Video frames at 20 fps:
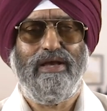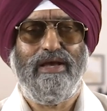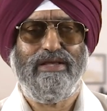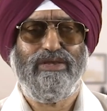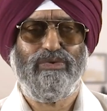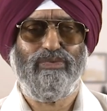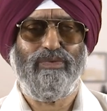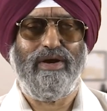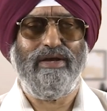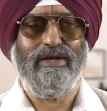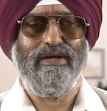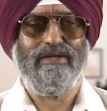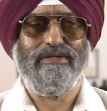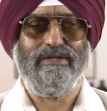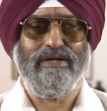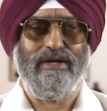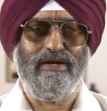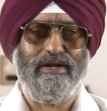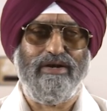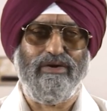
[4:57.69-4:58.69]
x y and
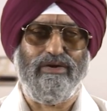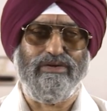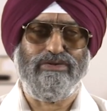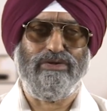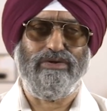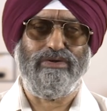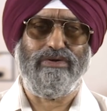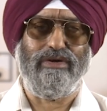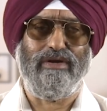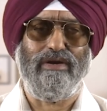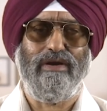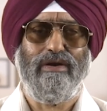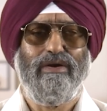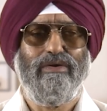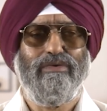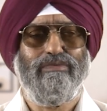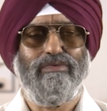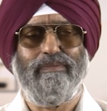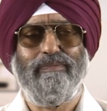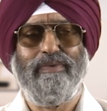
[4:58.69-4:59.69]
z are orthogonal
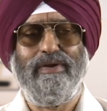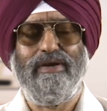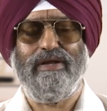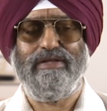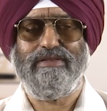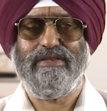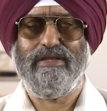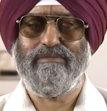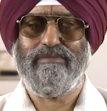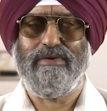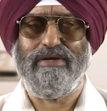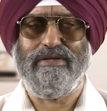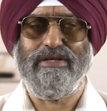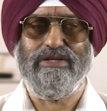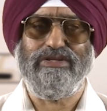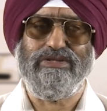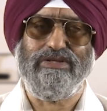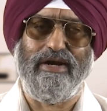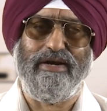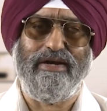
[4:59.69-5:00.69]
would be nothing but
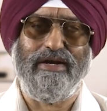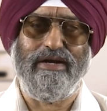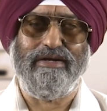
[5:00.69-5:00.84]
the z